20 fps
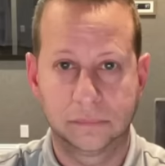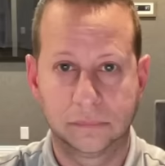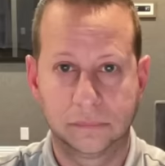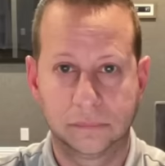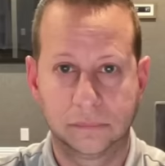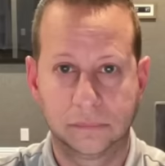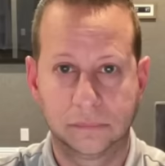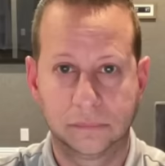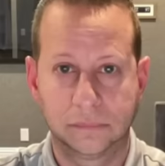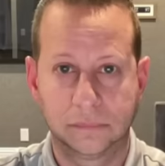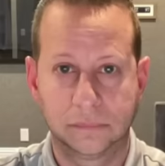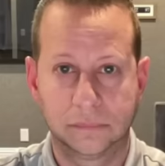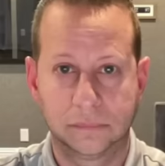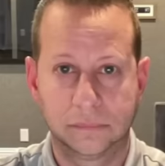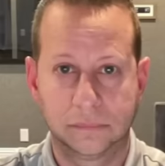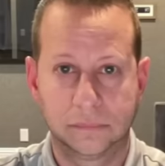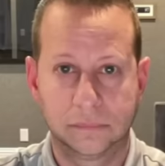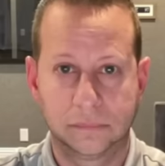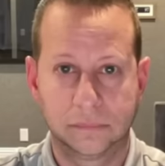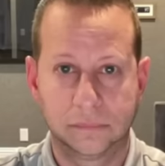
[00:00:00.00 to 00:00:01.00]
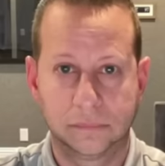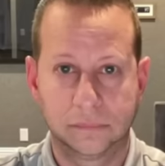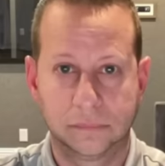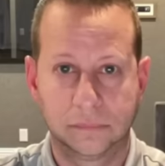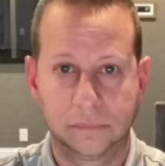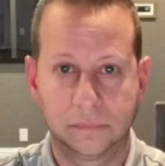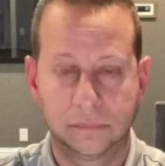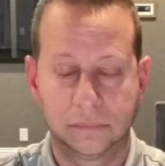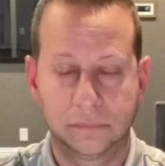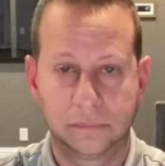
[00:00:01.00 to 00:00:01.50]

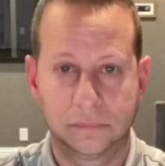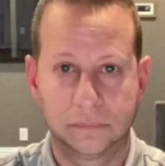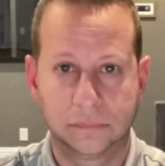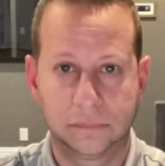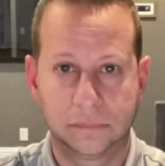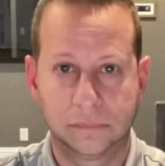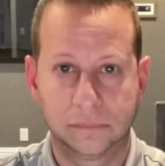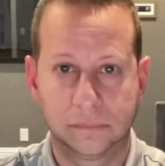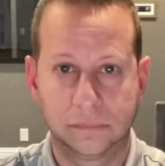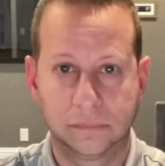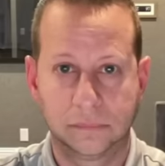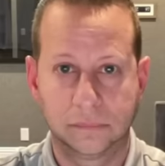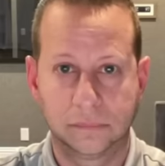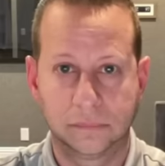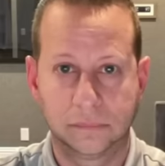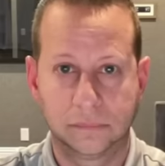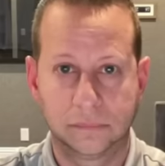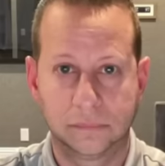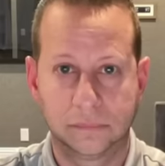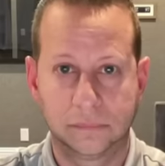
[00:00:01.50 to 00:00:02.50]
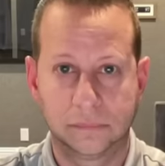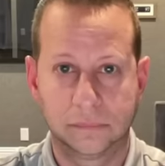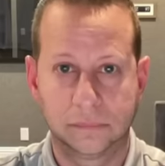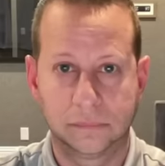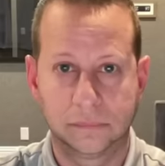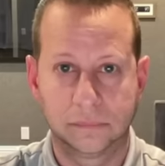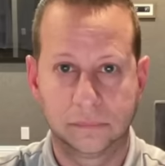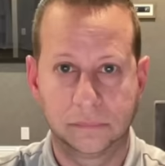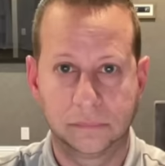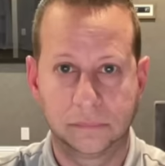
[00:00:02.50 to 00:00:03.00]

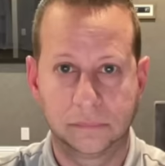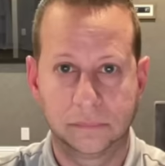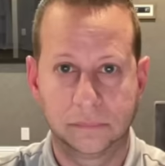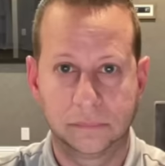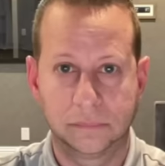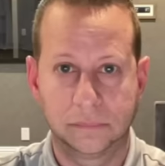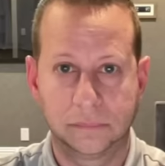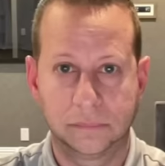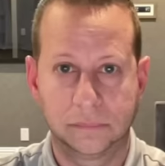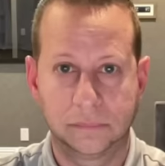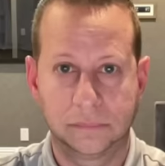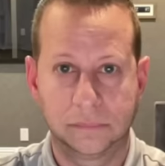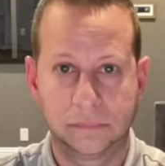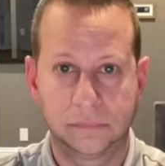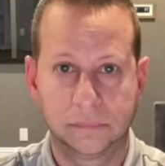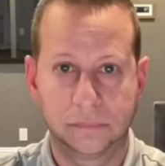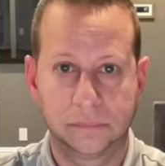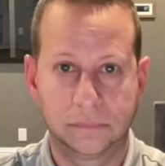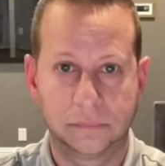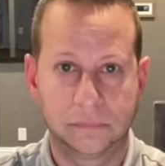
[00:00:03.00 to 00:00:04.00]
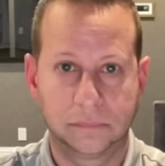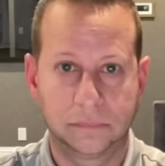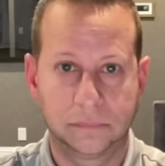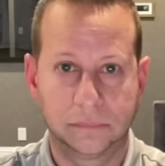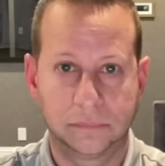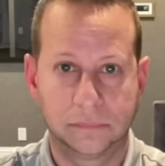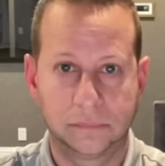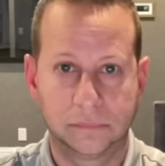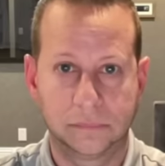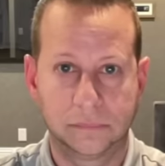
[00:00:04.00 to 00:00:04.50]

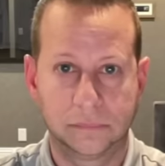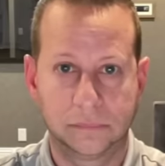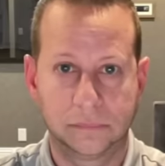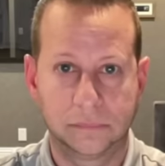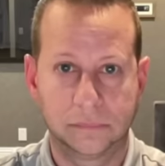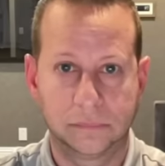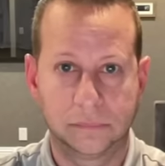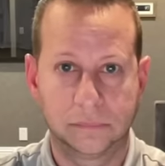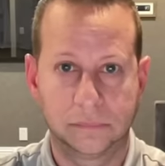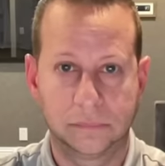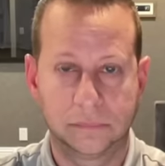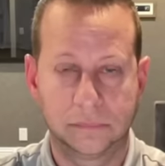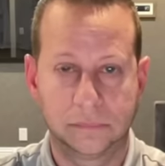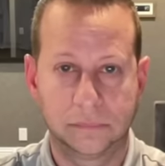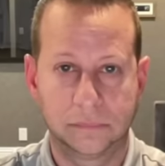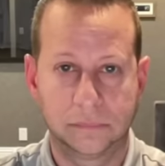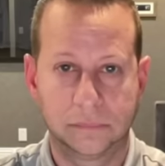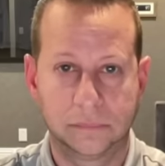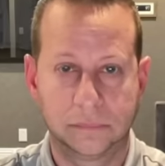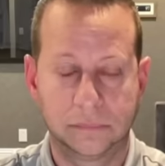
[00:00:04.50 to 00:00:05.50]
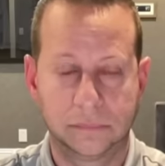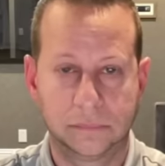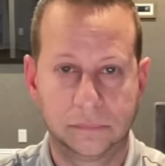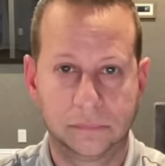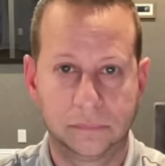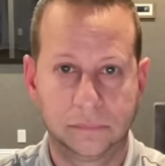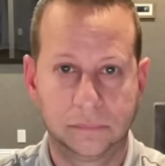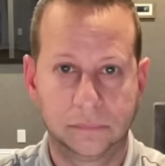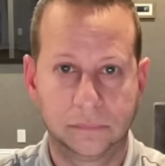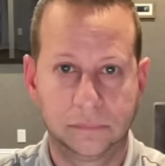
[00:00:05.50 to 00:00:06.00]

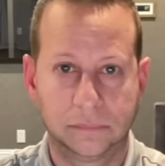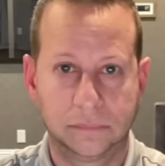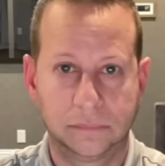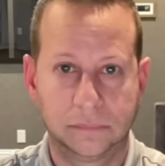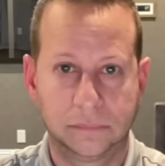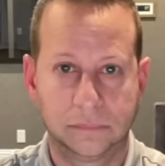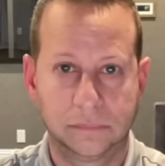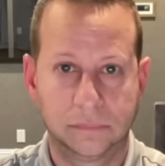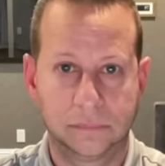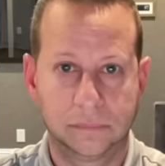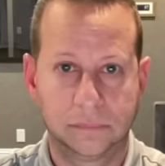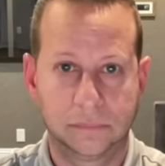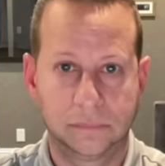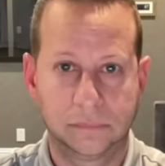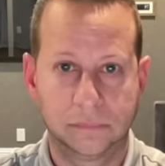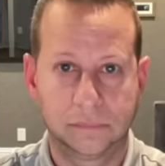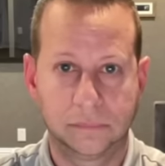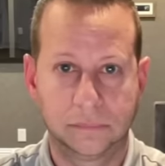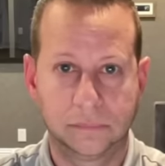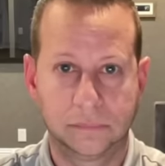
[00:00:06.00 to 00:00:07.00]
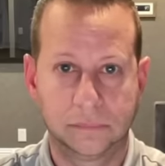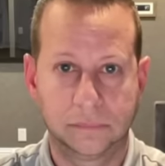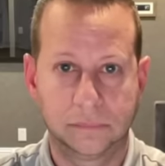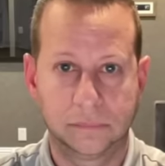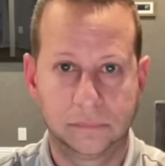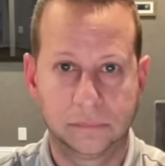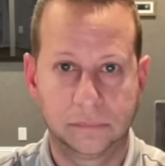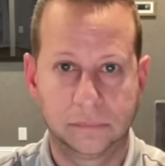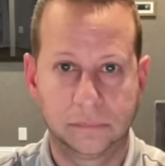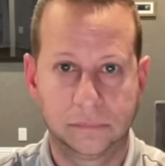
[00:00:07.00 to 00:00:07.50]

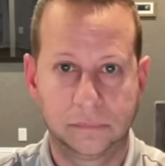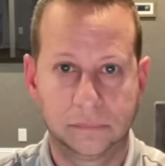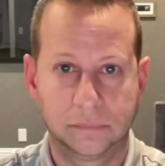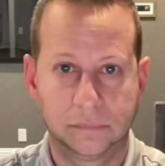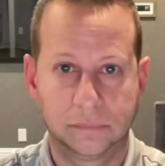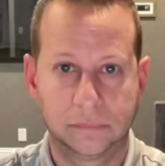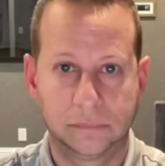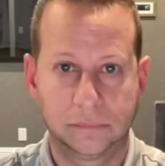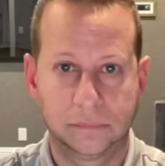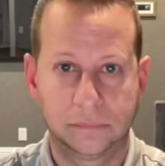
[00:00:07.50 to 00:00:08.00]
(silent)